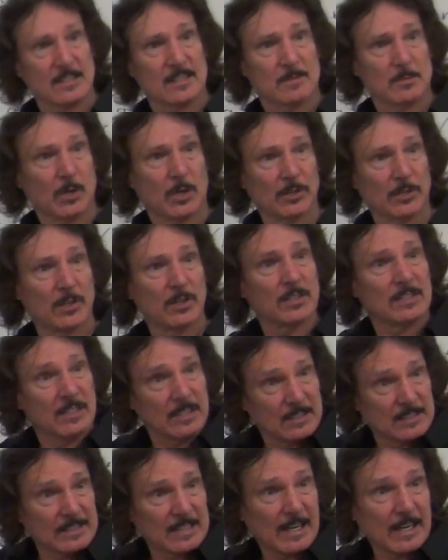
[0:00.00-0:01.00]
this monoid
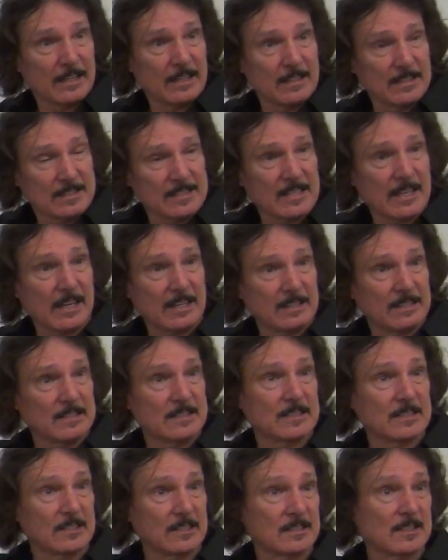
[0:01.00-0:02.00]
inside
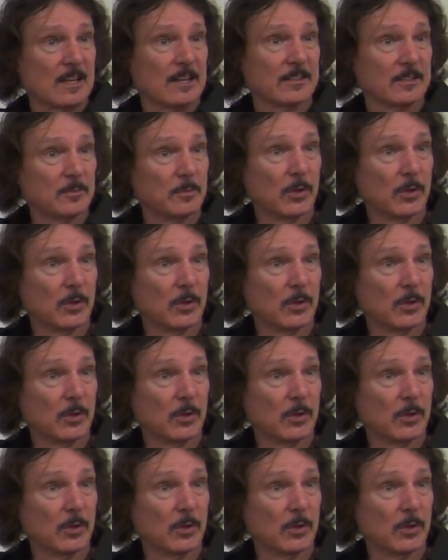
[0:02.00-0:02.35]
this other